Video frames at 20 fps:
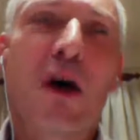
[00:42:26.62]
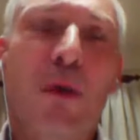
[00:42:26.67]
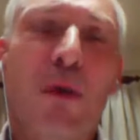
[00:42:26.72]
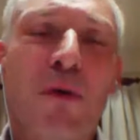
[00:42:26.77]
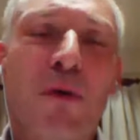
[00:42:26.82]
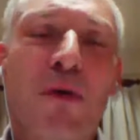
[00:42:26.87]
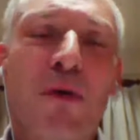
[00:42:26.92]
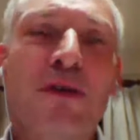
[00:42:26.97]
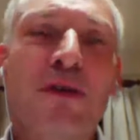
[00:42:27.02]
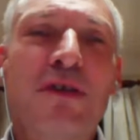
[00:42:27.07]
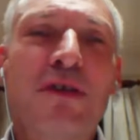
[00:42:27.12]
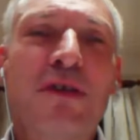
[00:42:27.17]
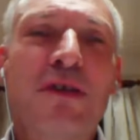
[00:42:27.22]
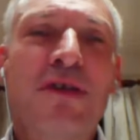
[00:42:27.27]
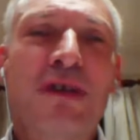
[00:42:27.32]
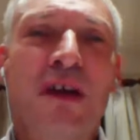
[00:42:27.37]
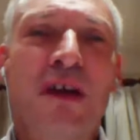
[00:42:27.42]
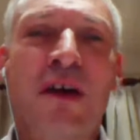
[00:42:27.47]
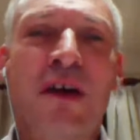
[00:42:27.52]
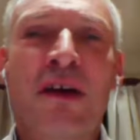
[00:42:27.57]
is a
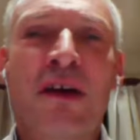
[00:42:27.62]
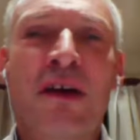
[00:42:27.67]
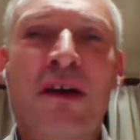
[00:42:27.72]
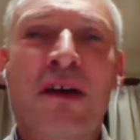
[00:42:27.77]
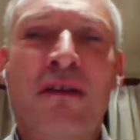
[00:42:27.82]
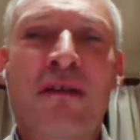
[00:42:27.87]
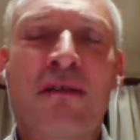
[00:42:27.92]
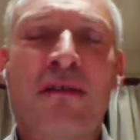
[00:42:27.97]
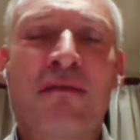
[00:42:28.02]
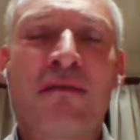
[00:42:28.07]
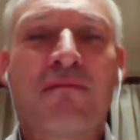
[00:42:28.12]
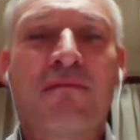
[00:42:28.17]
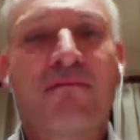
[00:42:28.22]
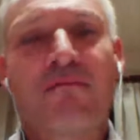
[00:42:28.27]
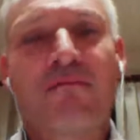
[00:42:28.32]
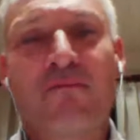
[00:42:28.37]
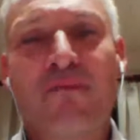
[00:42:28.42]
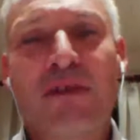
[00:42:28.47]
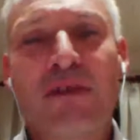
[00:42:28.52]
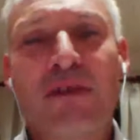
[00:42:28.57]
design
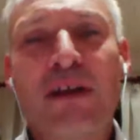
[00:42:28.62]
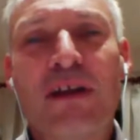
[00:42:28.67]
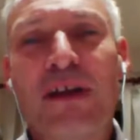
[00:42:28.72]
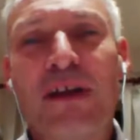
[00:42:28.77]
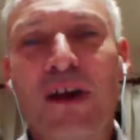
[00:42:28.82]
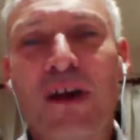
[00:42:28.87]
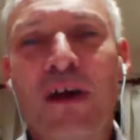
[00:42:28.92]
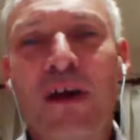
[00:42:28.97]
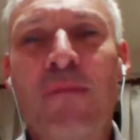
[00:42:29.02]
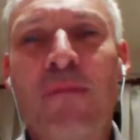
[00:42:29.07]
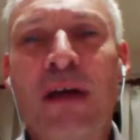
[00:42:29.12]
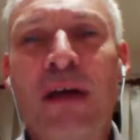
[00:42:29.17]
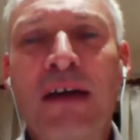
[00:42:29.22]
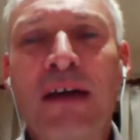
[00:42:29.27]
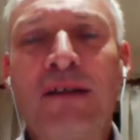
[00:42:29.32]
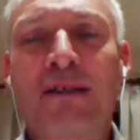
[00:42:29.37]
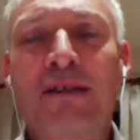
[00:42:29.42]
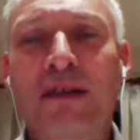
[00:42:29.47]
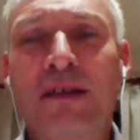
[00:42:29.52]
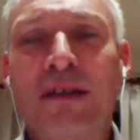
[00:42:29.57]
really going back
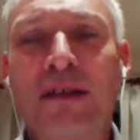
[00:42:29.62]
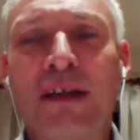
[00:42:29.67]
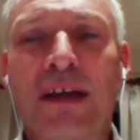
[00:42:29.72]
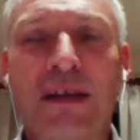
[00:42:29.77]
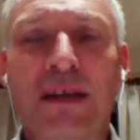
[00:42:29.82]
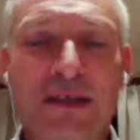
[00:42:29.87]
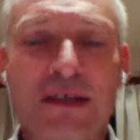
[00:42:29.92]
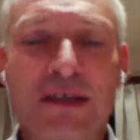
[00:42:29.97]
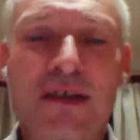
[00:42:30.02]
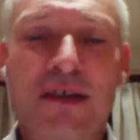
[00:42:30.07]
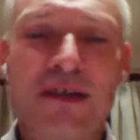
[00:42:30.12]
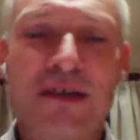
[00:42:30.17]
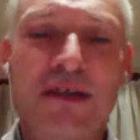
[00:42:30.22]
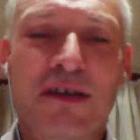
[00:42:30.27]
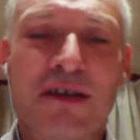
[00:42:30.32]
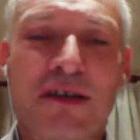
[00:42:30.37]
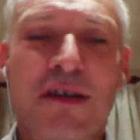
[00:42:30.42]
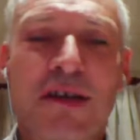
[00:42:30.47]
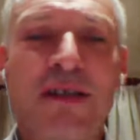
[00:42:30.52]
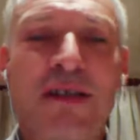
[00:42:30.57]
to the late 60s,
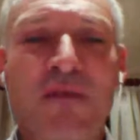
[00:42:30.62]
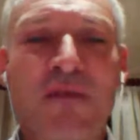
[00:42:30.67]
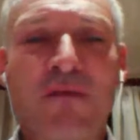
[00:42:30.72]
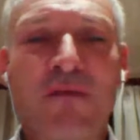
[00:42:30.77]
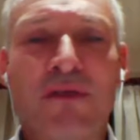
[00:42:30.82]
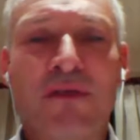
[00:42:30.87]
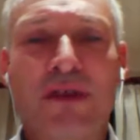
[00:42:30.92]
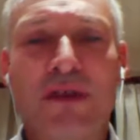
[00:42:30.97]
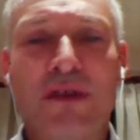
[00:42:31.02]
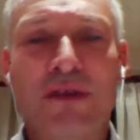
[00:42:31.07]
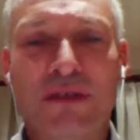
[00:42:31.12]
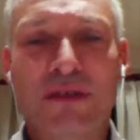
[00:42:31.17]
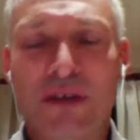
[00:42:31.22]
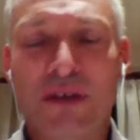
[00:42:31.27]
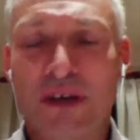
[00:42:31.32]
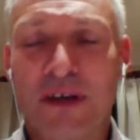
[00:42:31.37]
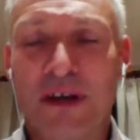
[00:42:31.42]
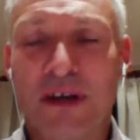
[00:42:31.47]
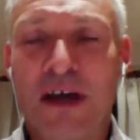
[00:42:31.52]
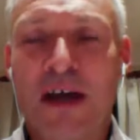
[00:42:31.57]
early 70s,
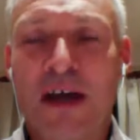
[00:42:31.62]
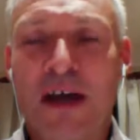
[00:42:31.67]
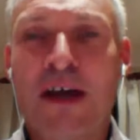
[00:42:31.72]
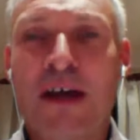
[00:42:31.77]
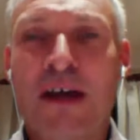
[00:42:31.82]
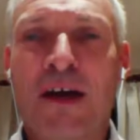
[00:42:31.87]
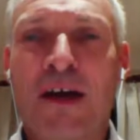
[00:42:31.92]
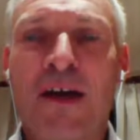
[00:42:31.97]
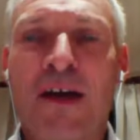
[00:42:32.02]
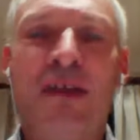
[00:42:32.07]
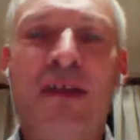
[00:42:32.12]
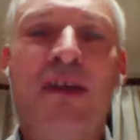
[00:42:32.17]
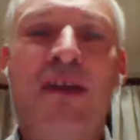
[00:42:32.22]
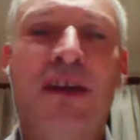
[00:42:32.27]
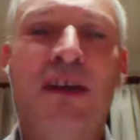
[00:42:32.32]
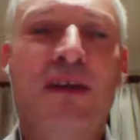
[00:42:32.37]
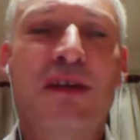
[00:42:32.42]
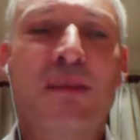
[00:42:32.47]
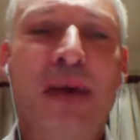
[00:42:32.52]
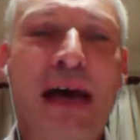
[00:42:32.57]
and the
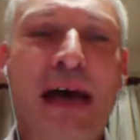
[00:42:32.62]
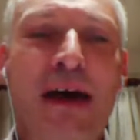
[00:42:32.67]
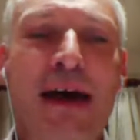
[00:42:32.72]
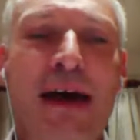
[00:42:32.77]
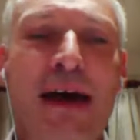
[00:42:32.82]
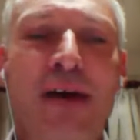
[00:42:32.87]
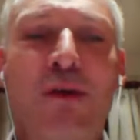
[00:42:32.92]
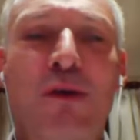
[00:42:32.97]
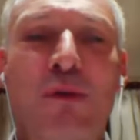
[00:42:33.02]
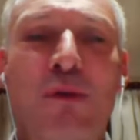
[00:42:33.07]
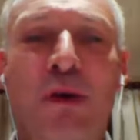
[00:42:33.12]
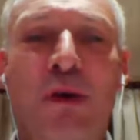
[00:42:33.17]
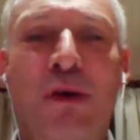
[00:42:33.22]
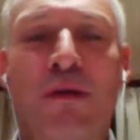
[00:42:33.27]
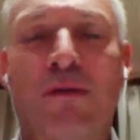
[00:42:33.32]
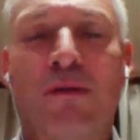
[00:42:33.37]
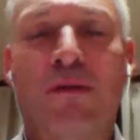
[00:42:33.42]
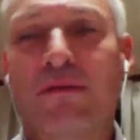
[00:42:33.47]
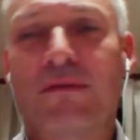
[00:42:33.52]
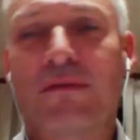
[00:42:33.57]
ideas about how you
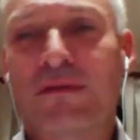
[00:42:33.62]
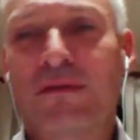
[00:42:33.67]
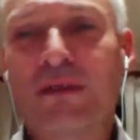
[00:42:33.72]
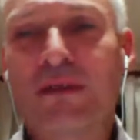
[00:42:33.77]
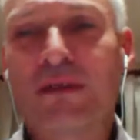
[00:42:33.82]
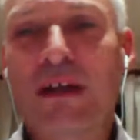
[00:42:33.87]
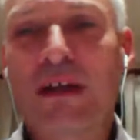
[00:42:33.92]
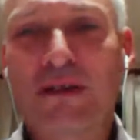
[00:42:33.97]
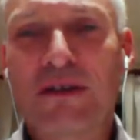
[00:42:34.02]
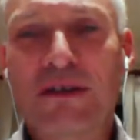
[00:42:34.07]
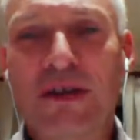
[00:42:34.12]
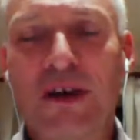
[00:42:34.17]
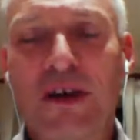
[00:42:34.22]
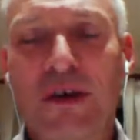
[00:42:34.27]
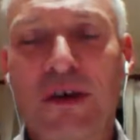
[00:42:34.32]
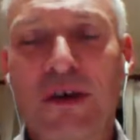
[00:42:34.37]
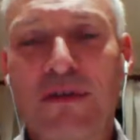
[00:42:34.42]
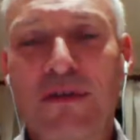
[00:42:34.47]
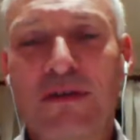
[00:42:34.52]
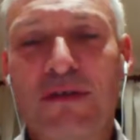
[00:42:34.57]
built
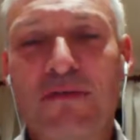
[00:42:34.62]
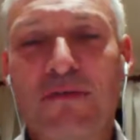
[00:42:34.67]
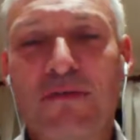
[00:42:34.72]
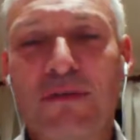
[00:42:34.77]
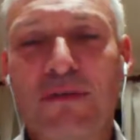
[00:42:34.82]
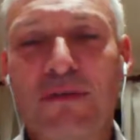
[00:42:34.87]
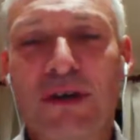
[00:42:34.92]
telescopes were